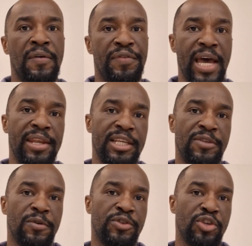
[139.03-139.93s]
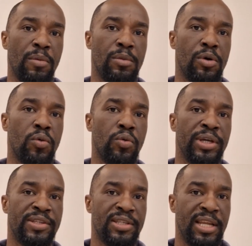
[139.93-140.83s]
That is for someone who
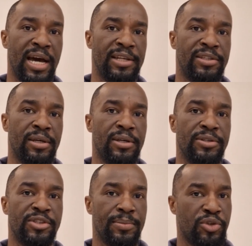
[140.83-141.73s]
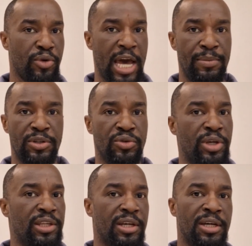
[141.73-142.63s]
is not subscribing to
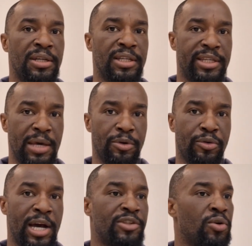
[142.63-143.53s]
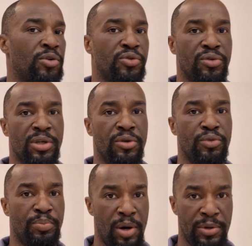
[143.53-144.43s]
either the Democrat or to the
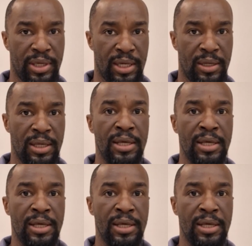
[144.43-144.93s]
Republican.